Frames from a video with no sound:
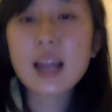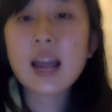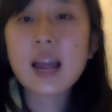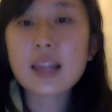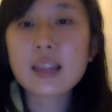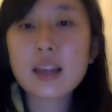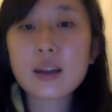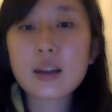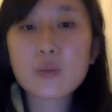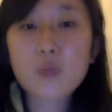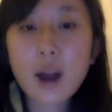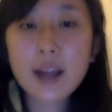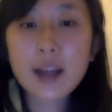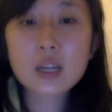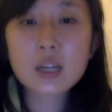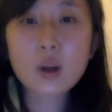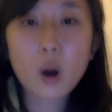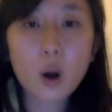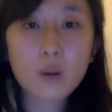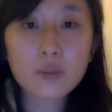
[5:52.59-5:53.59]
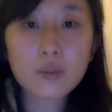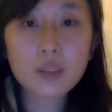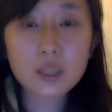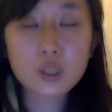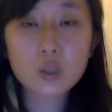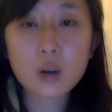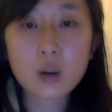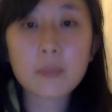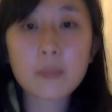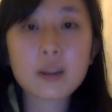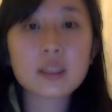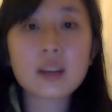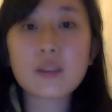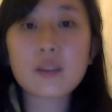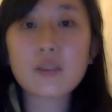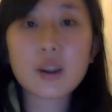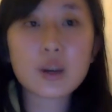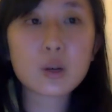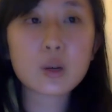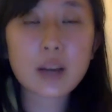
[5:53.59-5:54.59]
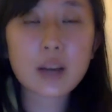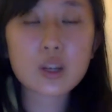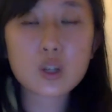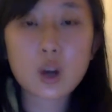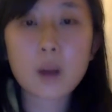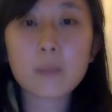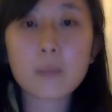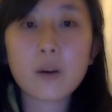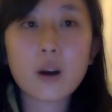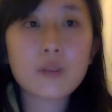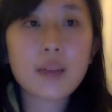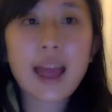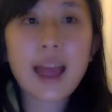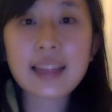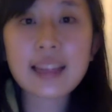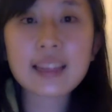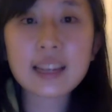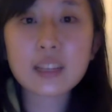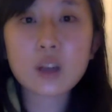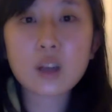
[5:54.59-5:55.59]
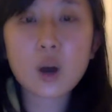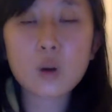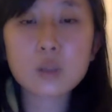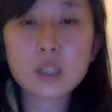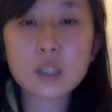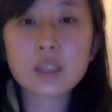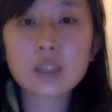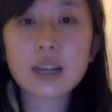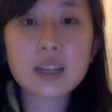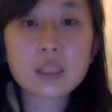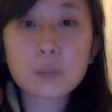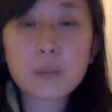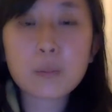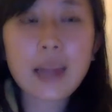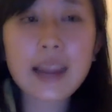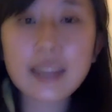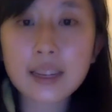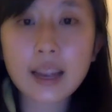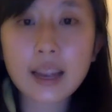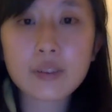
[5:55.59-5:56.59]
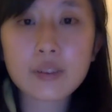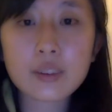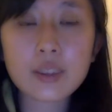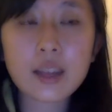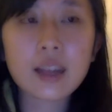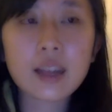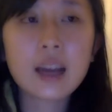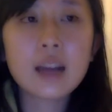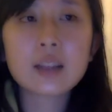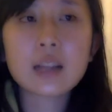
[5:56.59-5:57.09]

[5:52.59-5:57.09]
the writer of this drama did a very great job of ending the whole series and explaining everything.